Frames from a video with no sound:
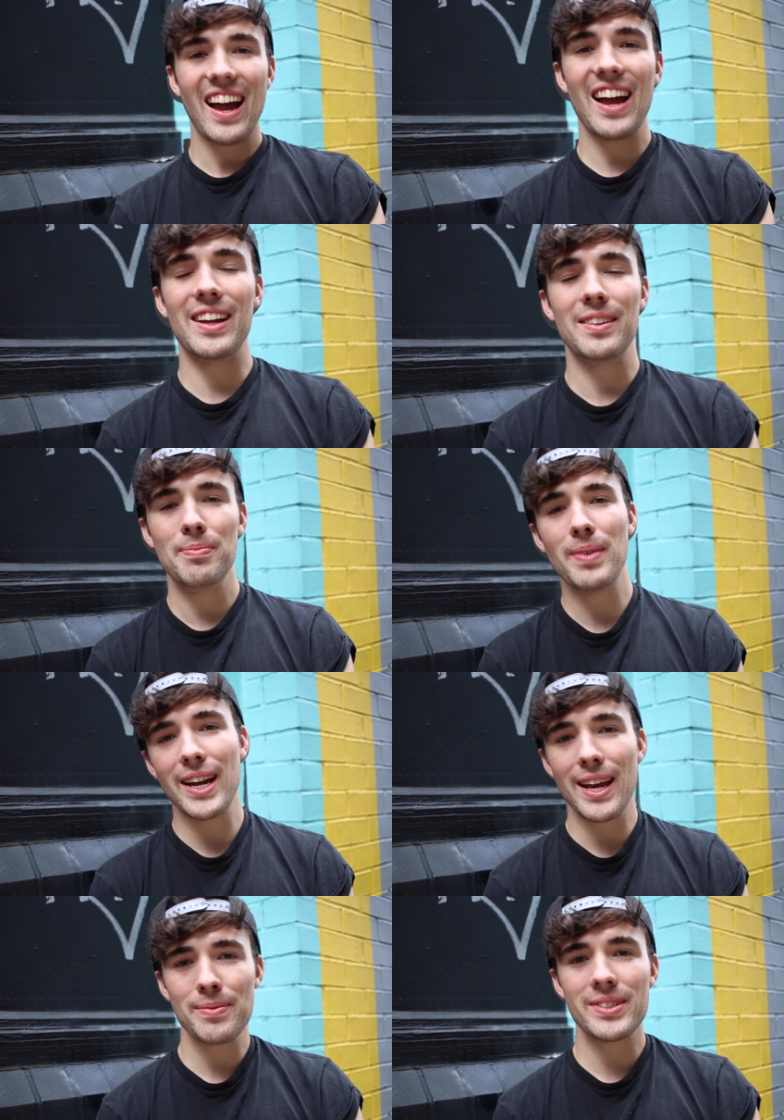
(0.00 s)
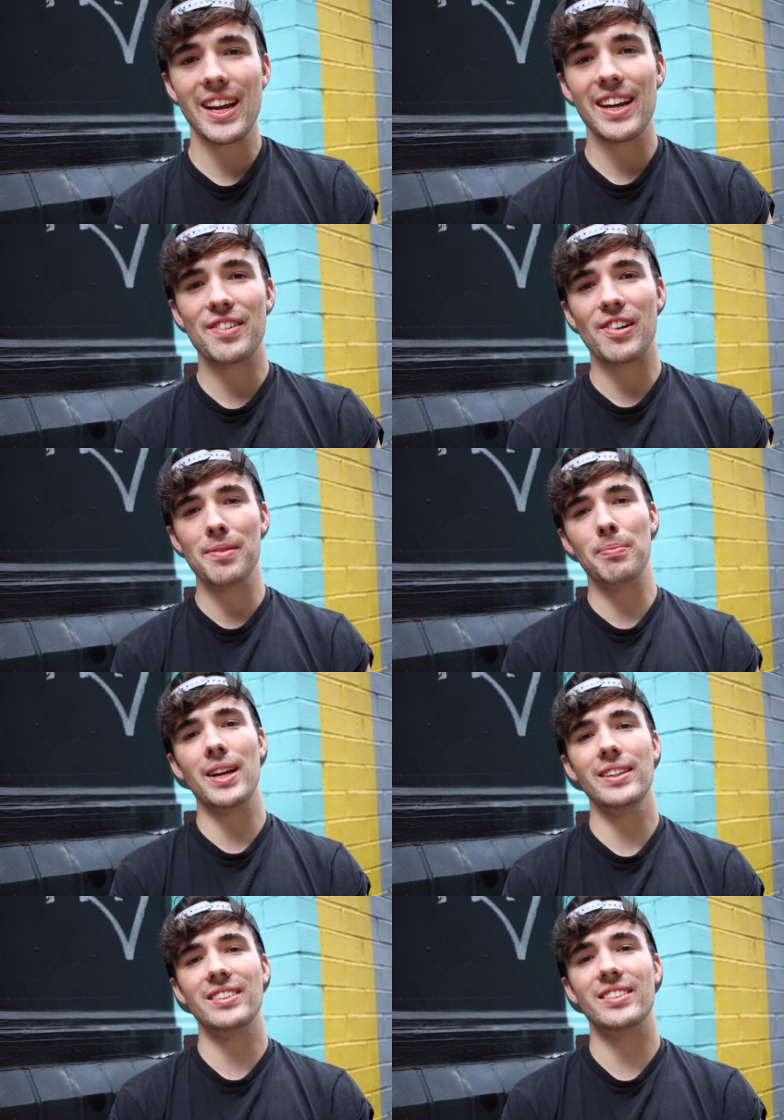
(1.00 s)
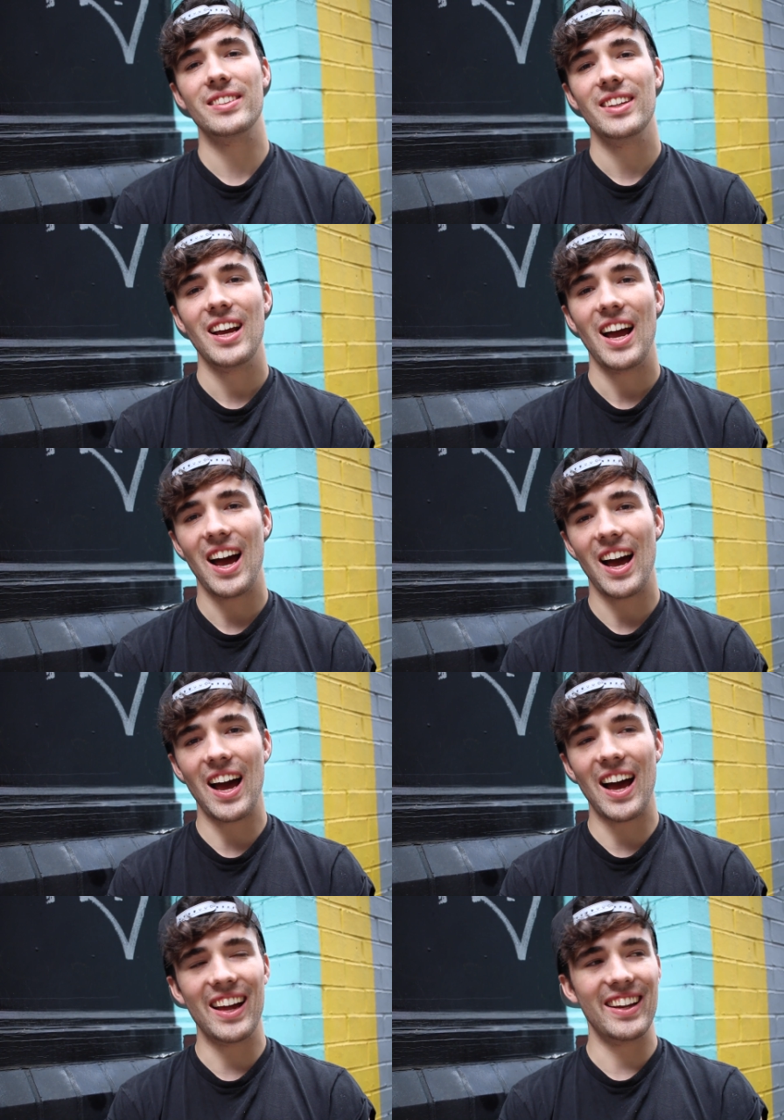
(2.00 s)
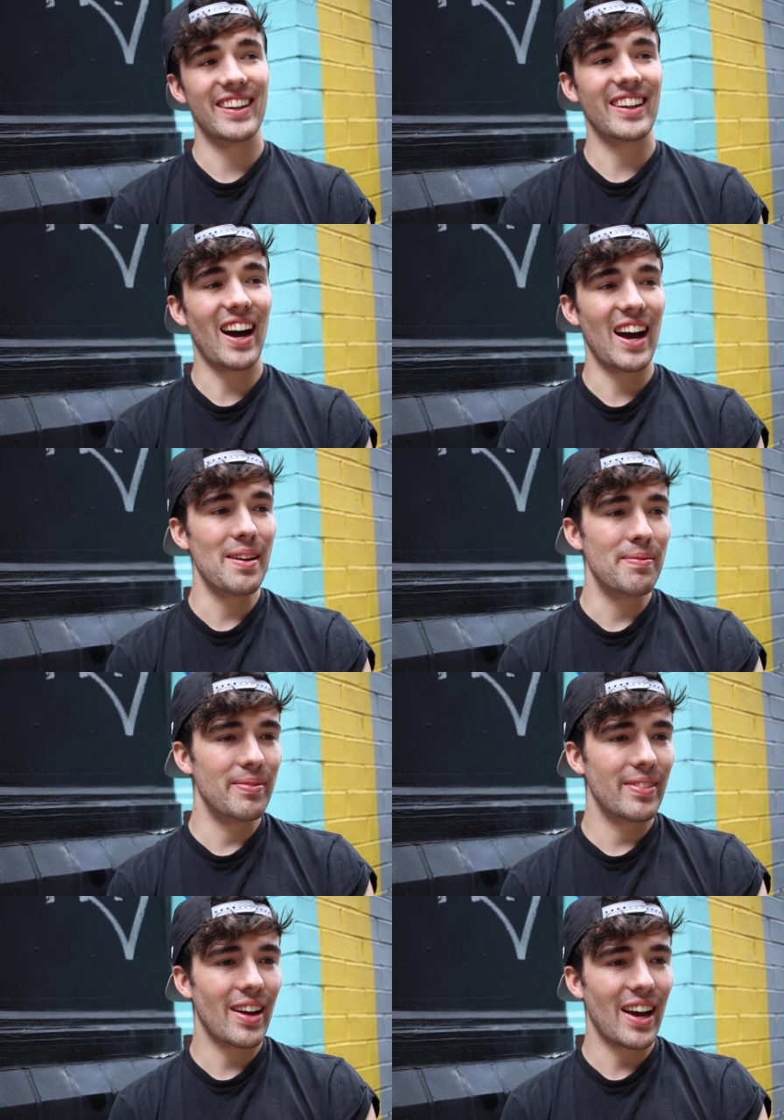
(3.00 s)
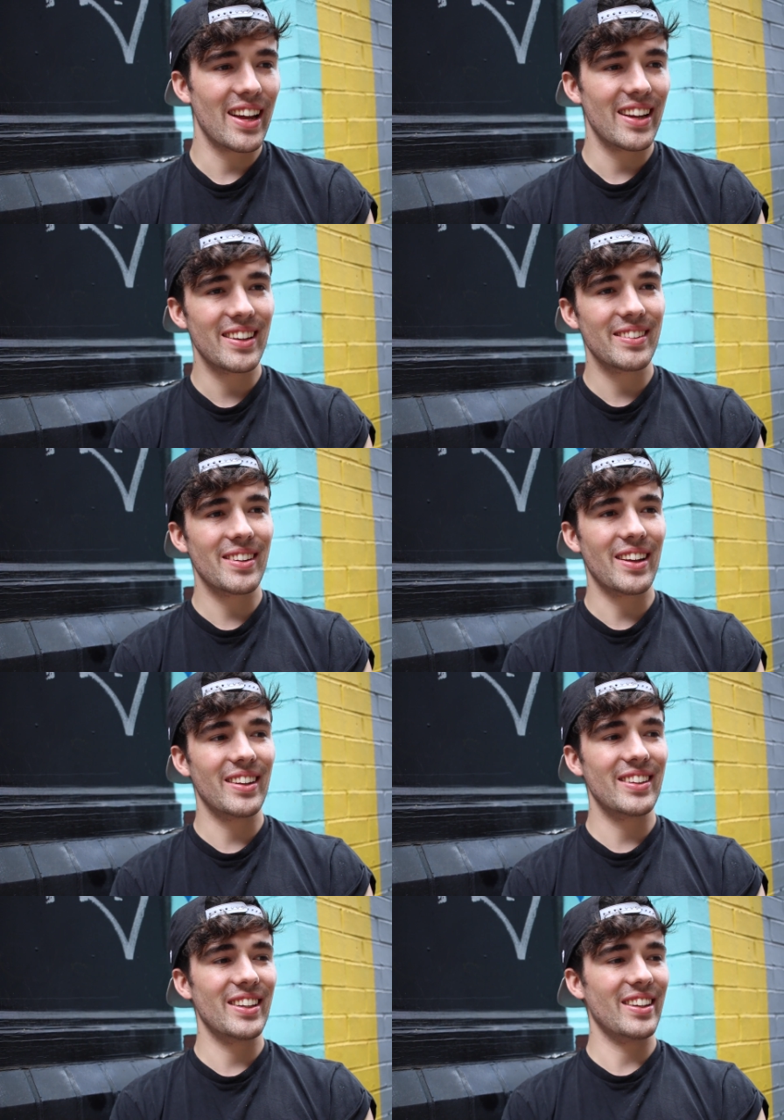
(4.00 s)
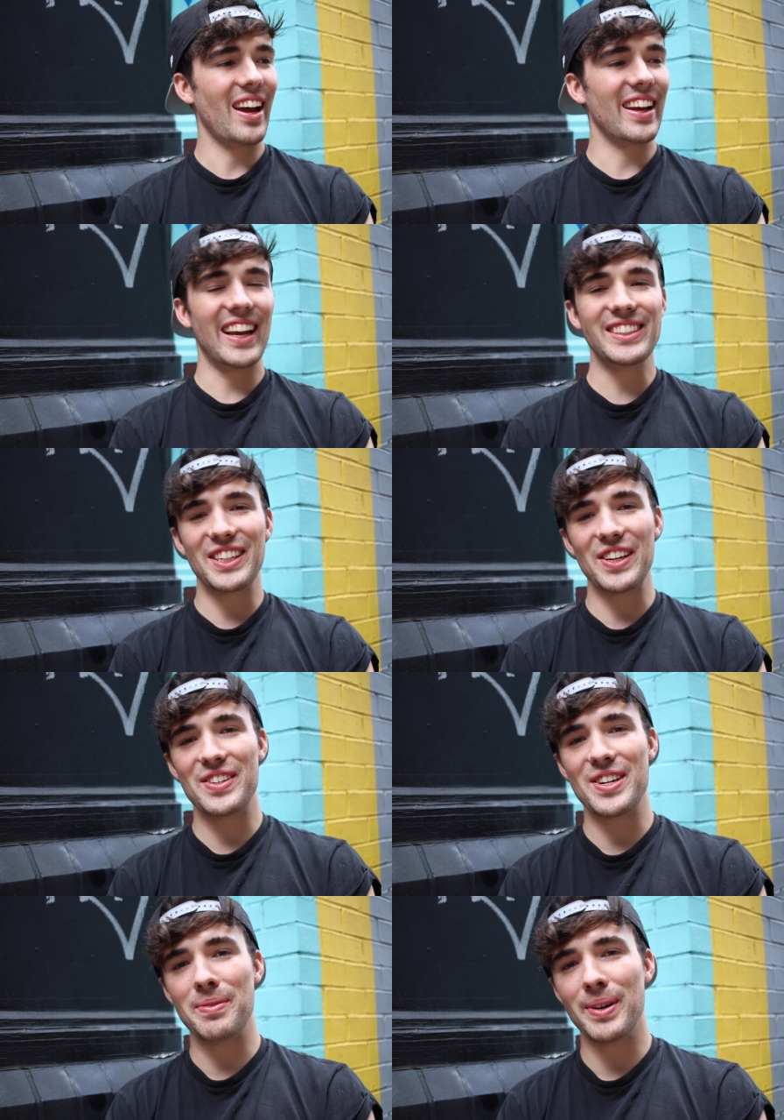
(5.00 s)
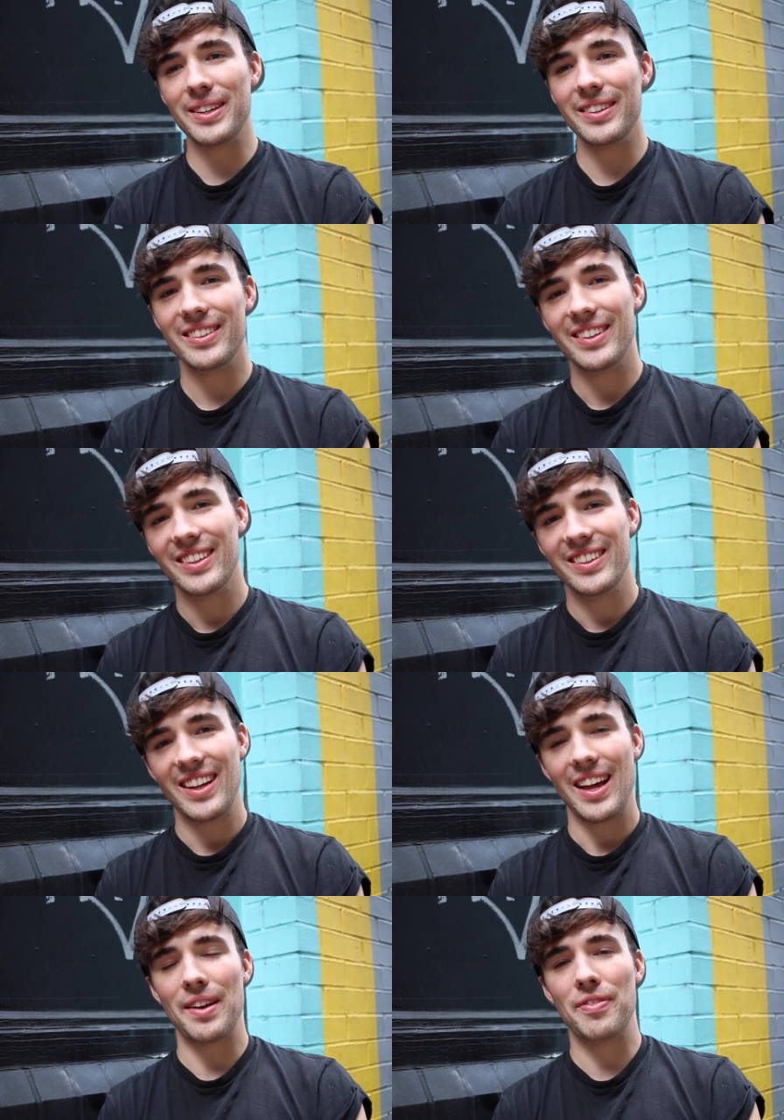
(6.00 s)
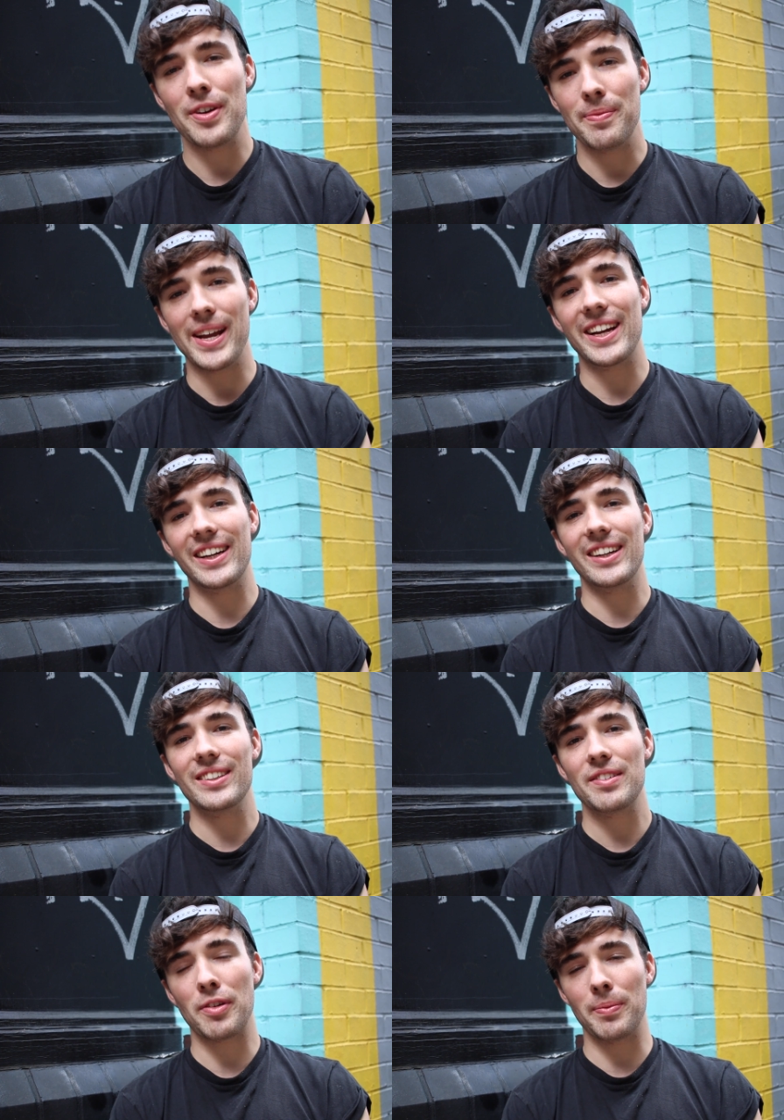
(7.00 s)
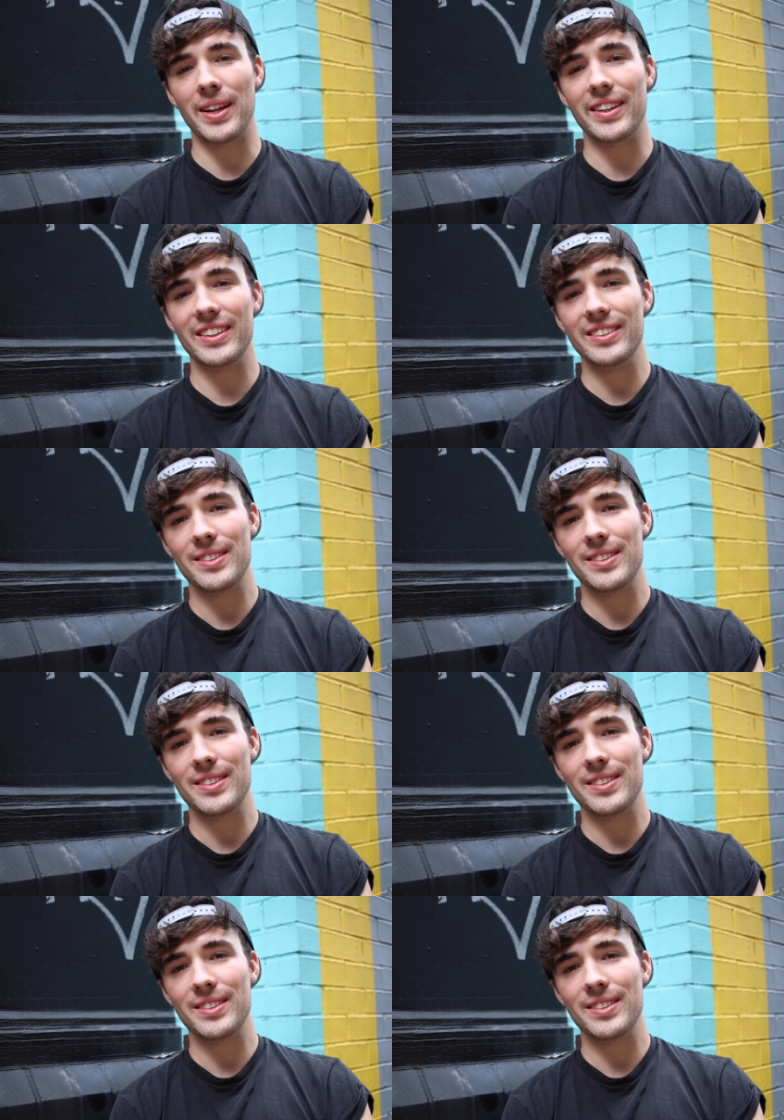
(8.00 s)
Hi, my name's Adrian Bliss, and I guess a YouTuber and a filmmaker from London.